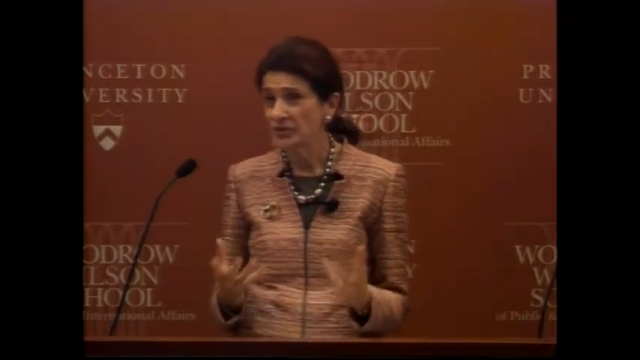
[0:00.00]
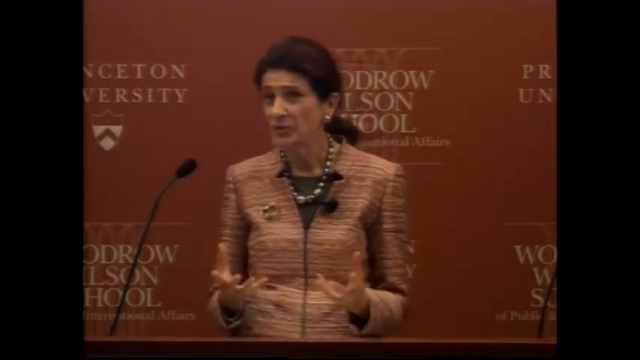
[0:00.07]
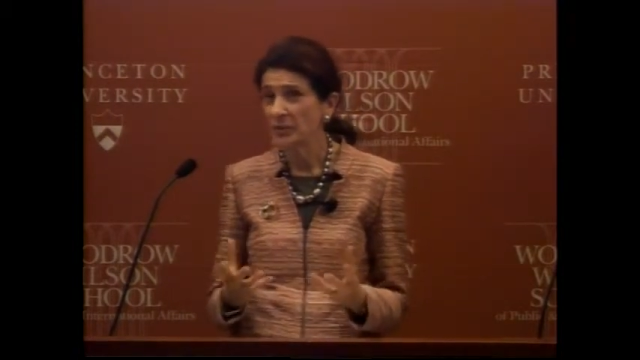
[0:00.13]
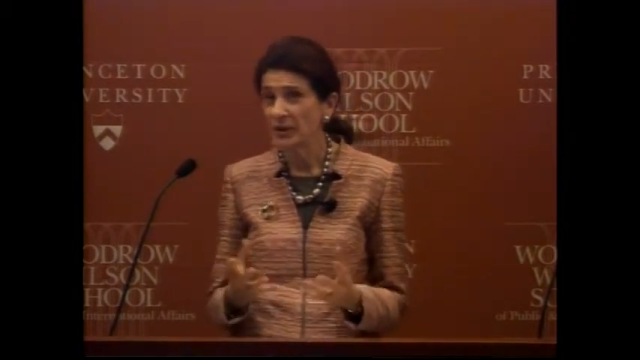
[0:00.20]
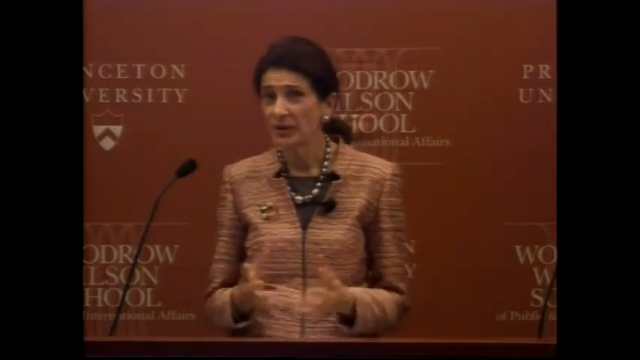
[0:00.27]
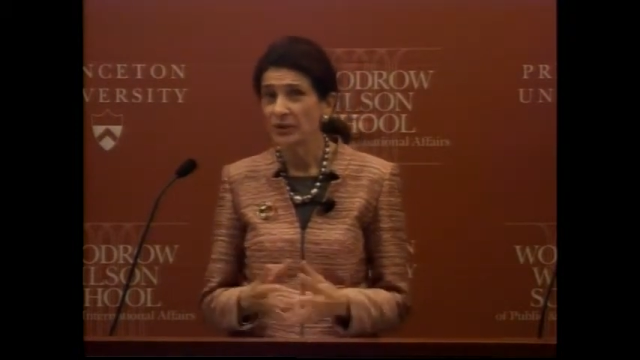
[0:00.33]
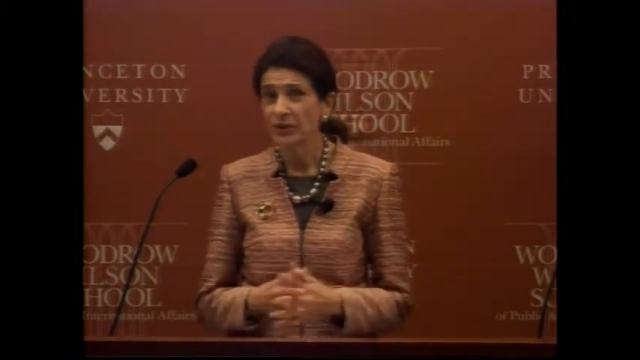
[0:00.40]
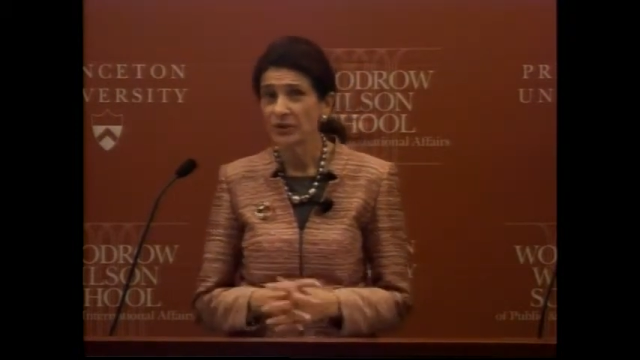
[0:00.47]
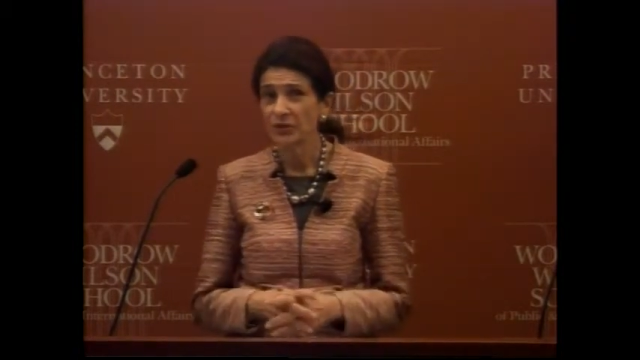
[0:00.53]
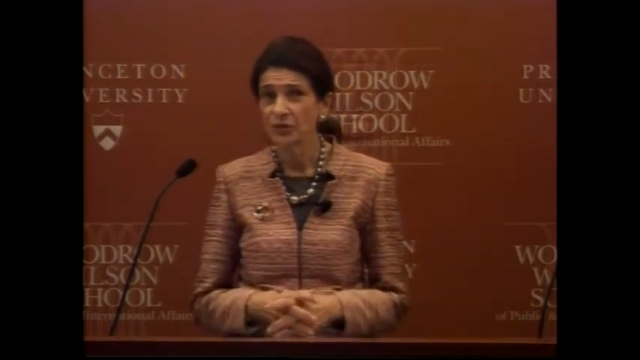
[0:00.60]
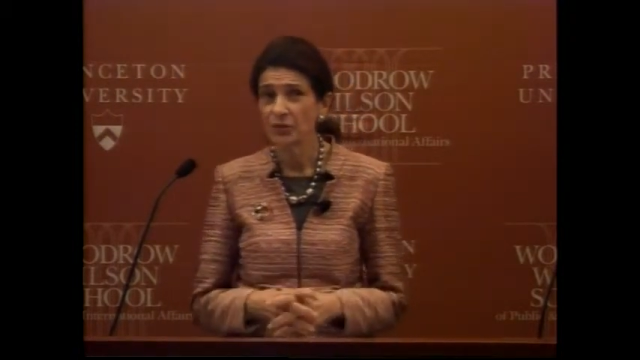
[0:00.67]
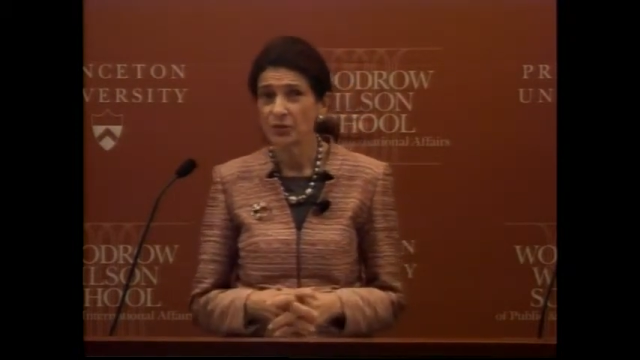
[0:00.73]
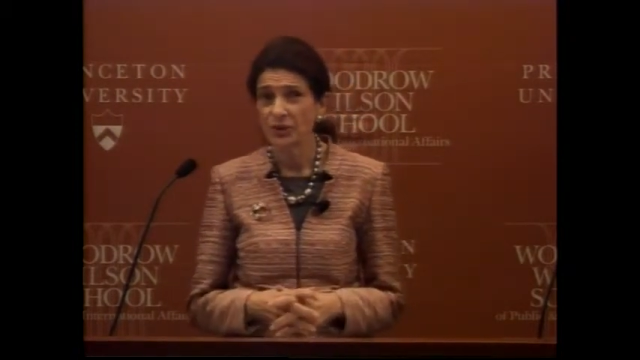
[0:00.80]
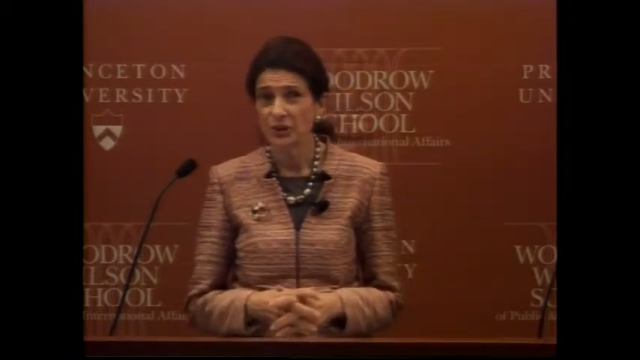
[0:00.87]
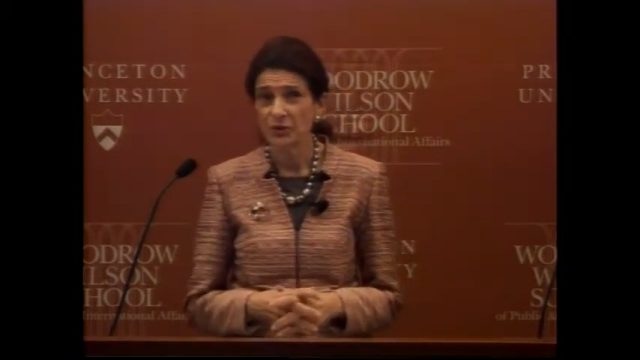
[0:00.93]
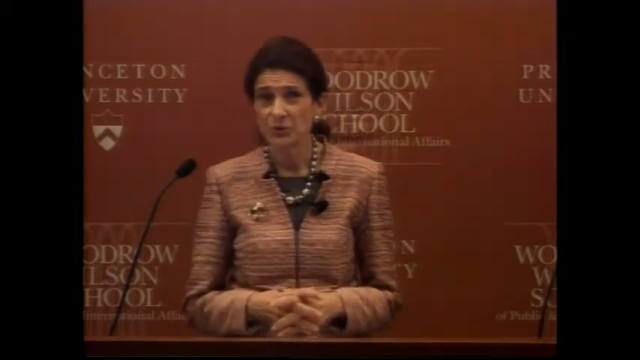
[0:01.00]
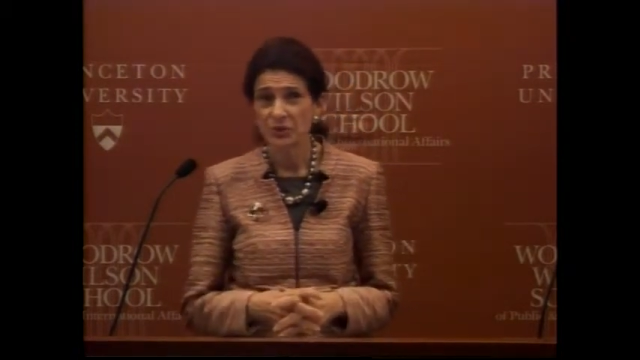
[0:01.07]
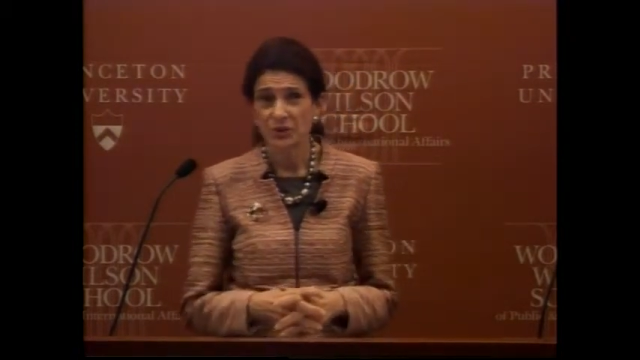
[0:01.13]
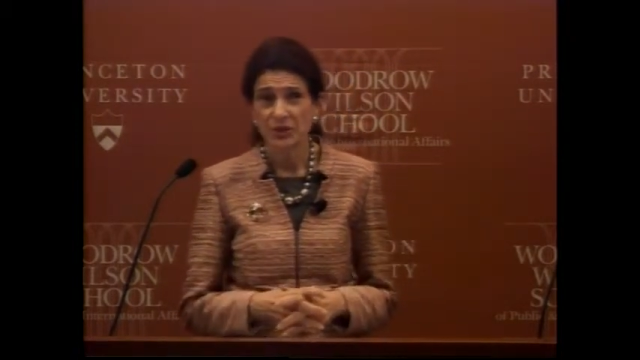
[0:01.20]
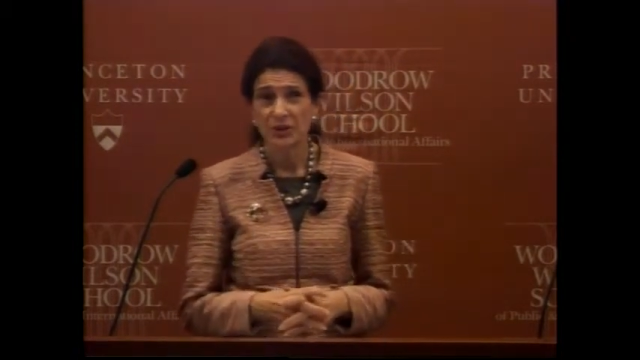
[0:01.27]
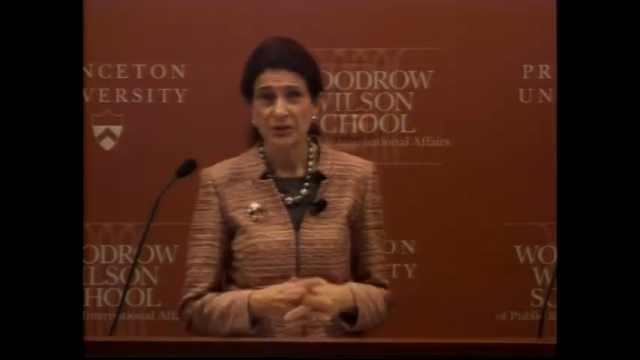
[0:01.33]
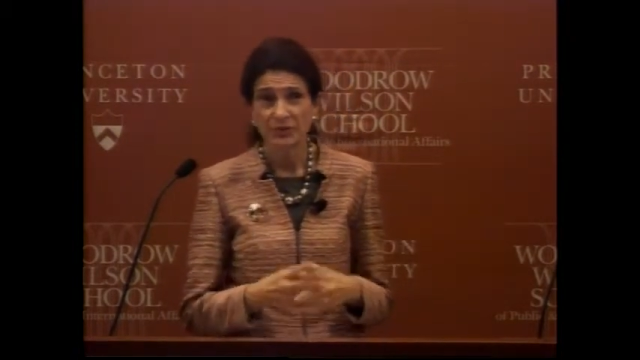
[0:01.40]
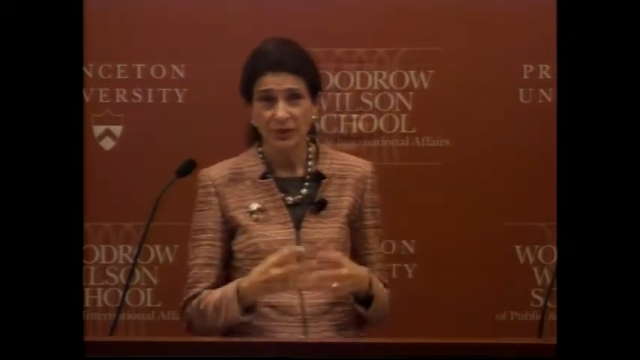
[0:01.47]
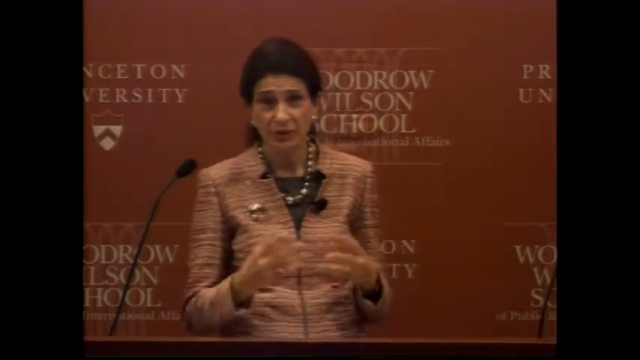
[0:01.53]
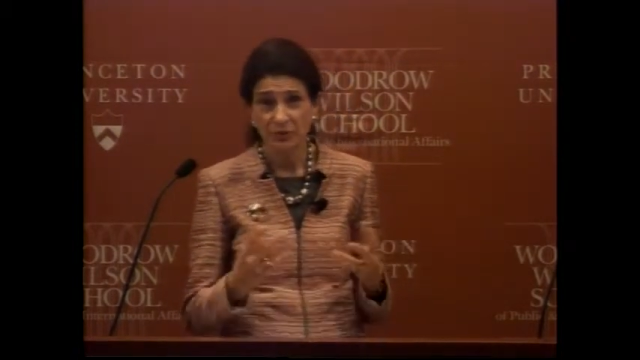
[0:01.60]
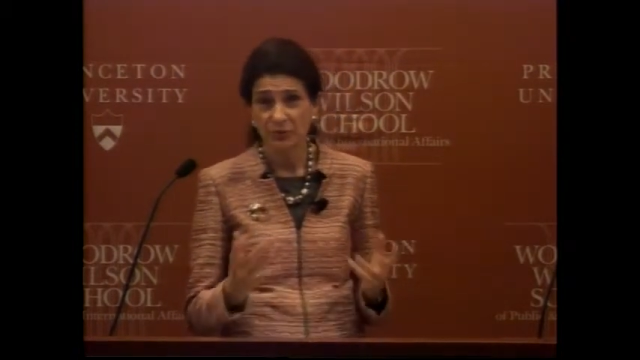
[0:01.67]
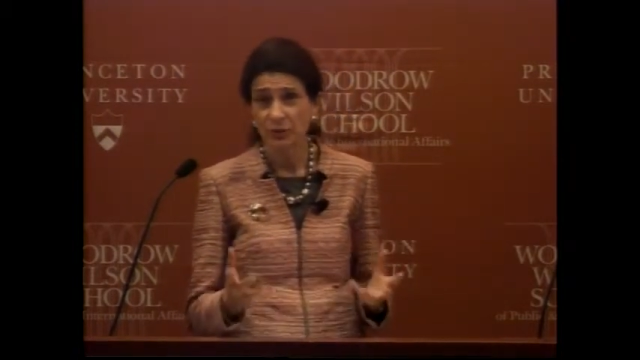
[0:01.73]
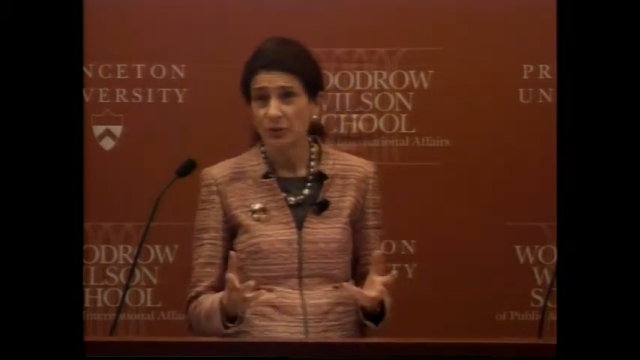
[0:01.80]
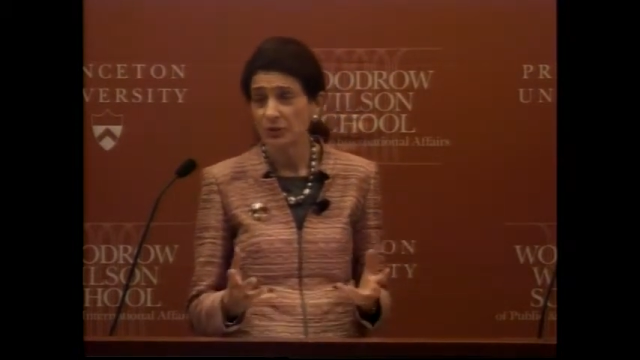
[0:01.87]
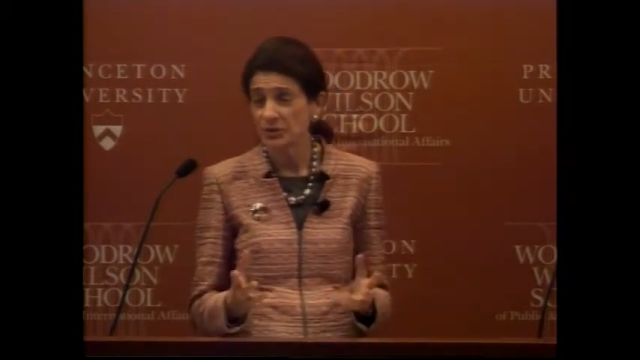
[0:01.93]
Americans going to achieve our
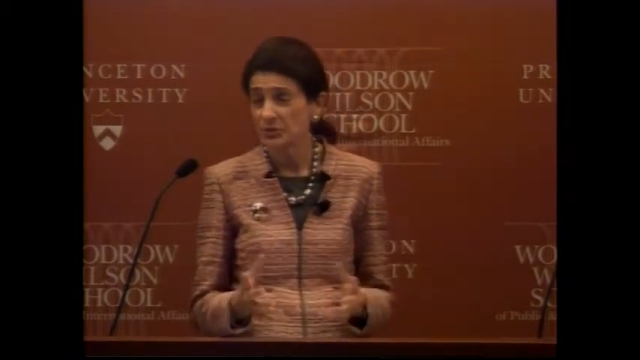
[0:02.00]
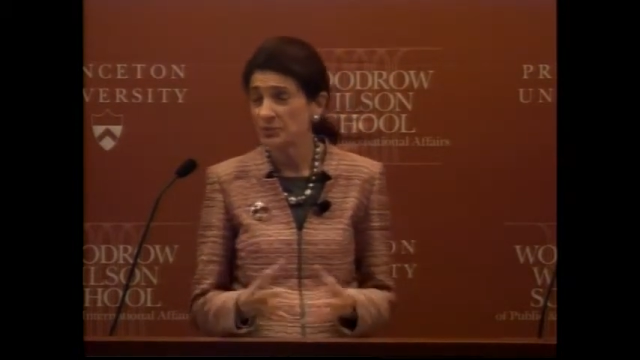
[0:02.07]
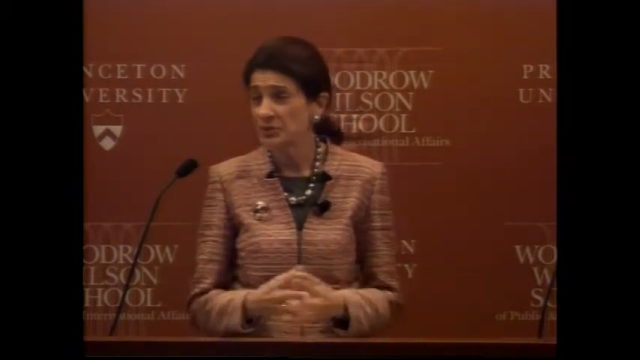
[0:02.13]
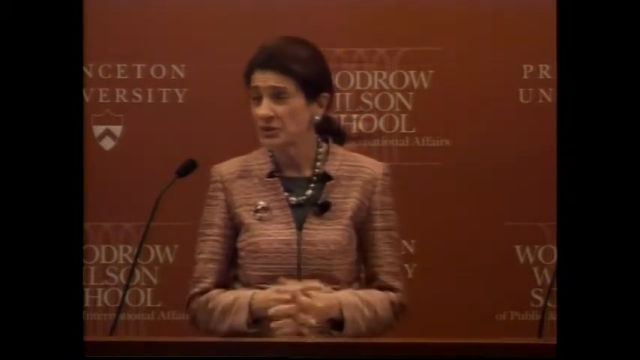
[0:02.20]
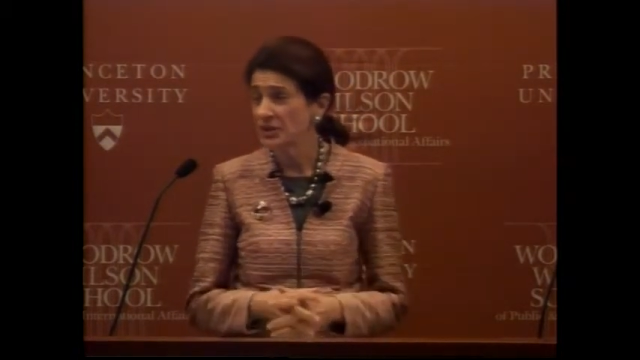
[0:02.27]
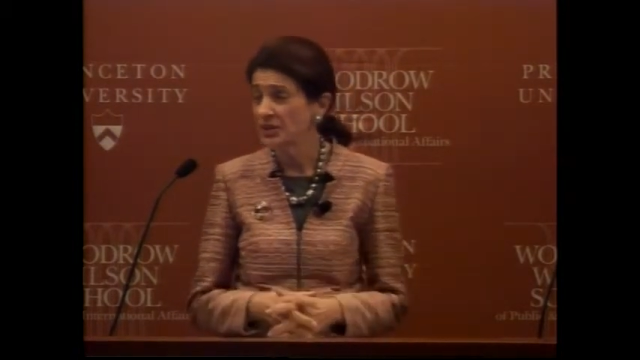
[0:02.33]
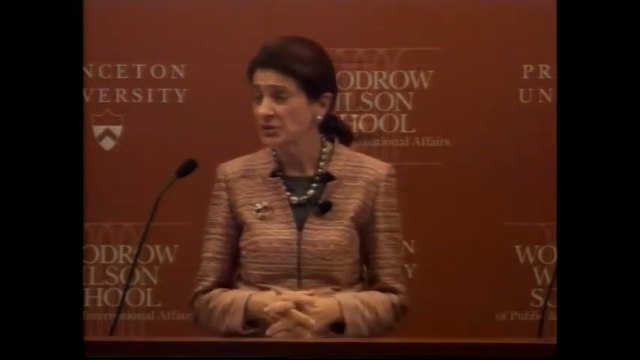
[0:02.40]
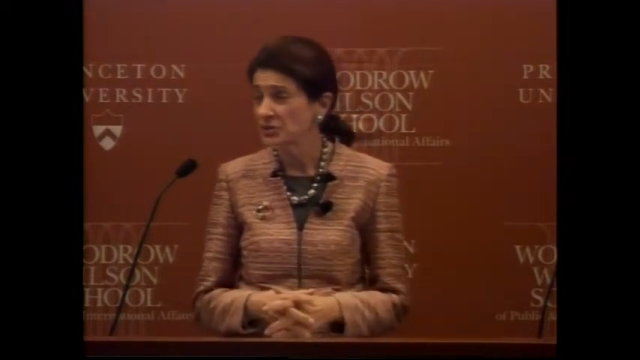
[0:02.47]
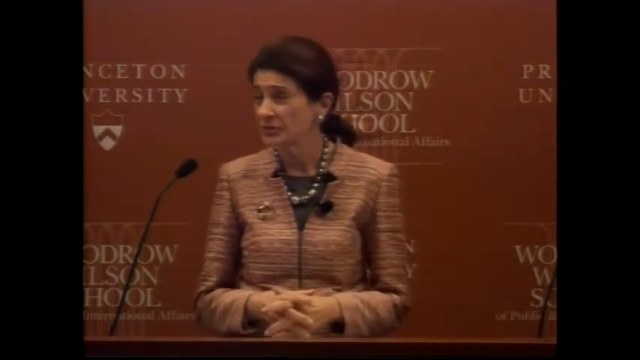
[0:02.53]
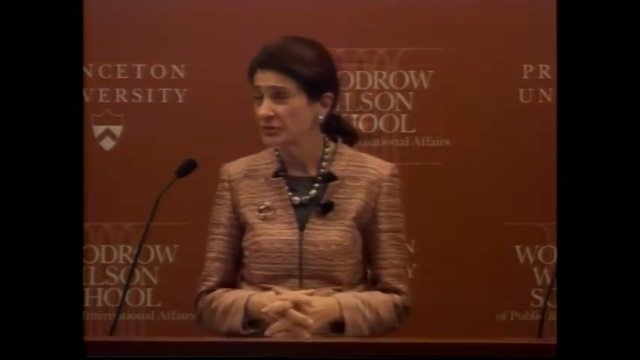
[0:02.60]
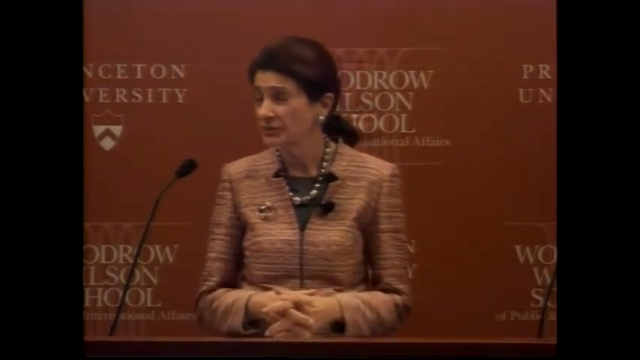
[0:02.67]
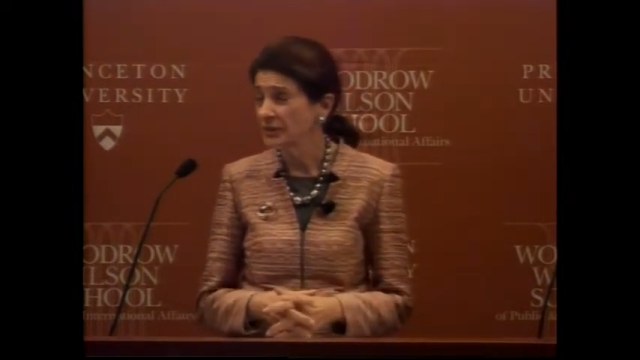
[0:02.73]
fullest potential?